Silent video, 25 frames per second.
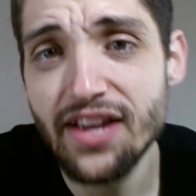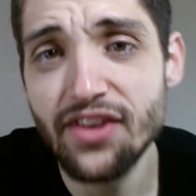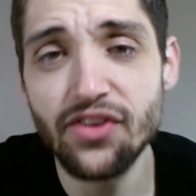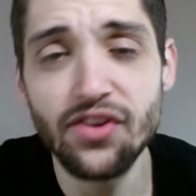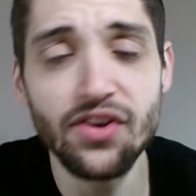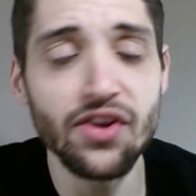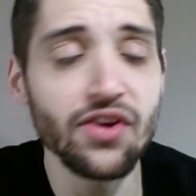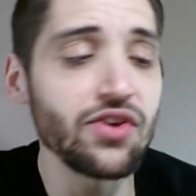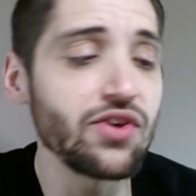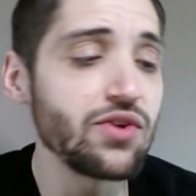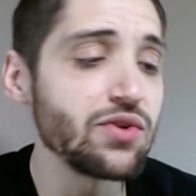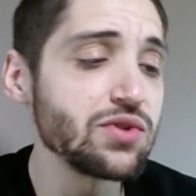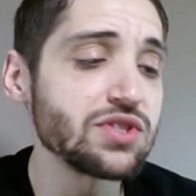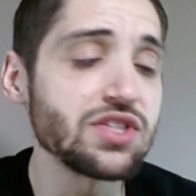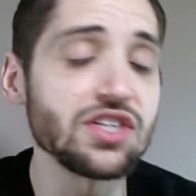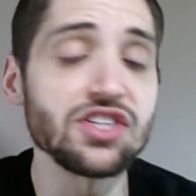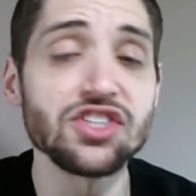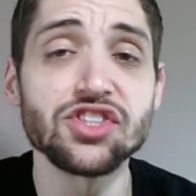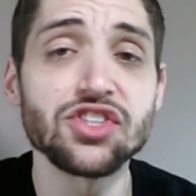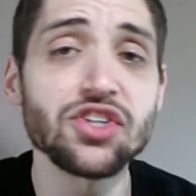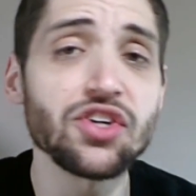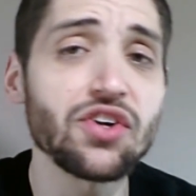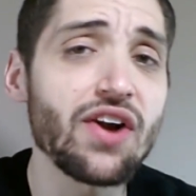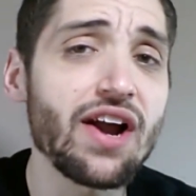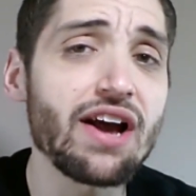You're used to
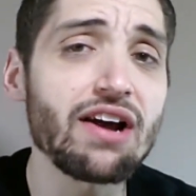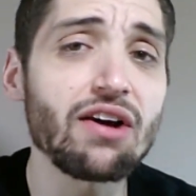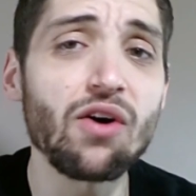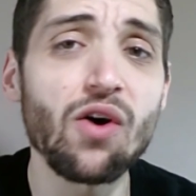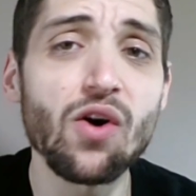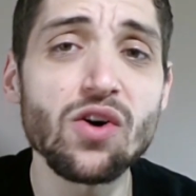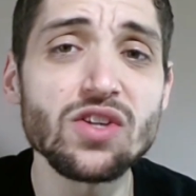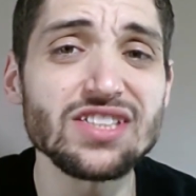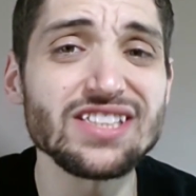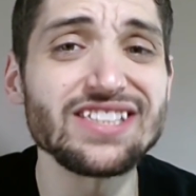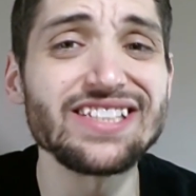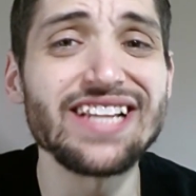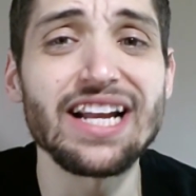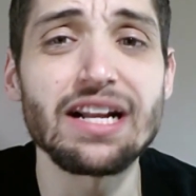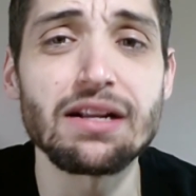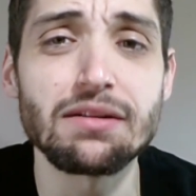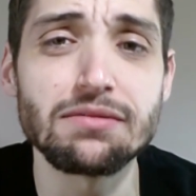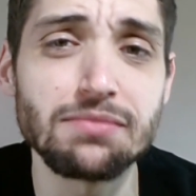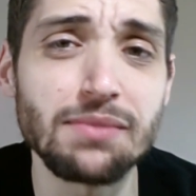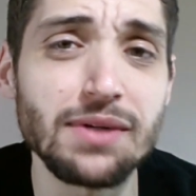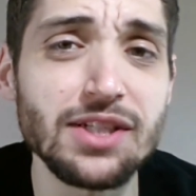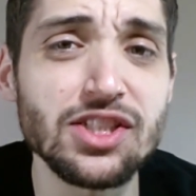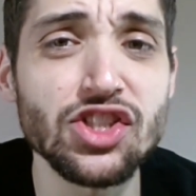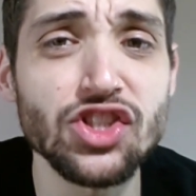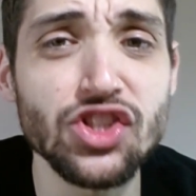the sugar alcohols. It's not
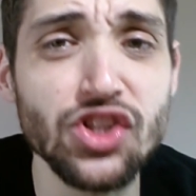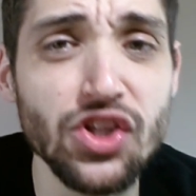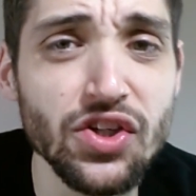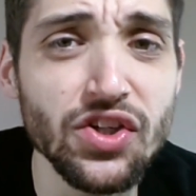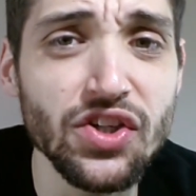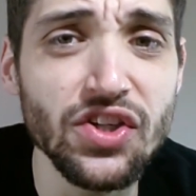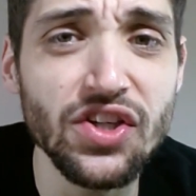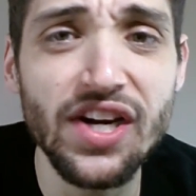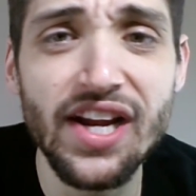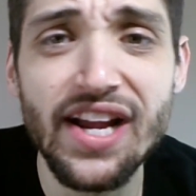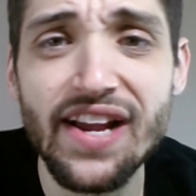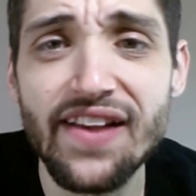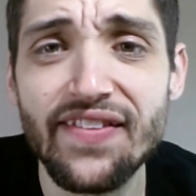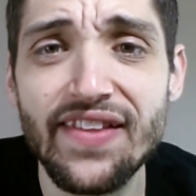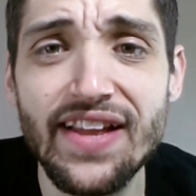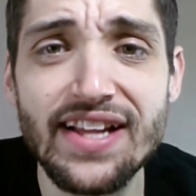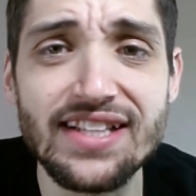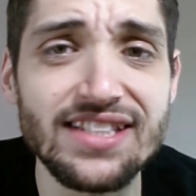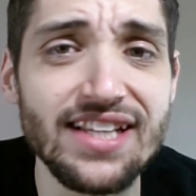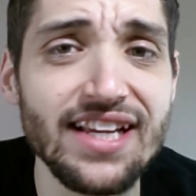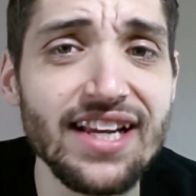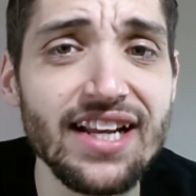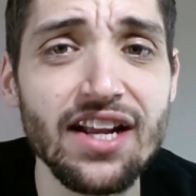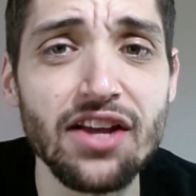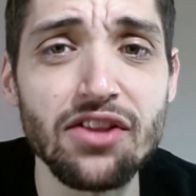as much sugar
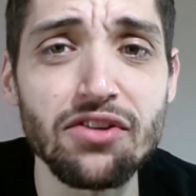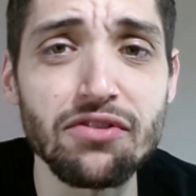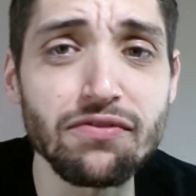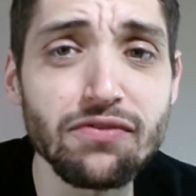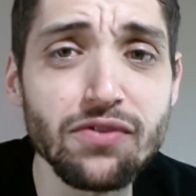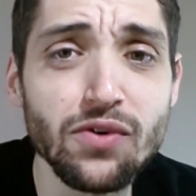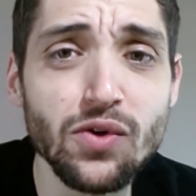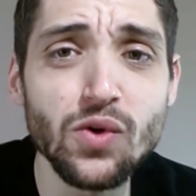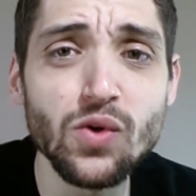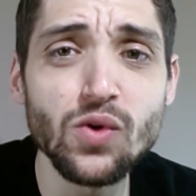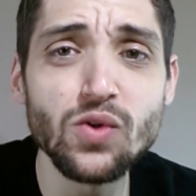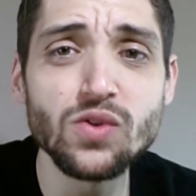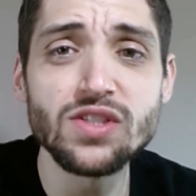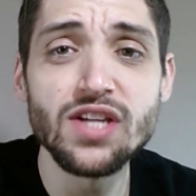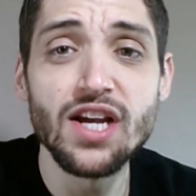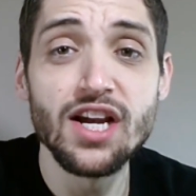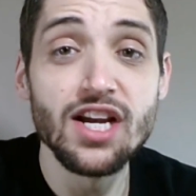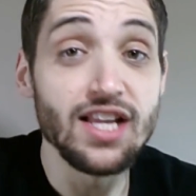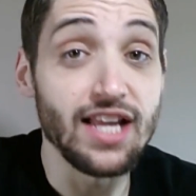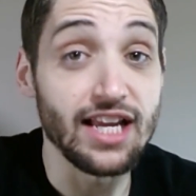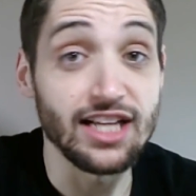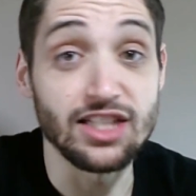that's in other foods,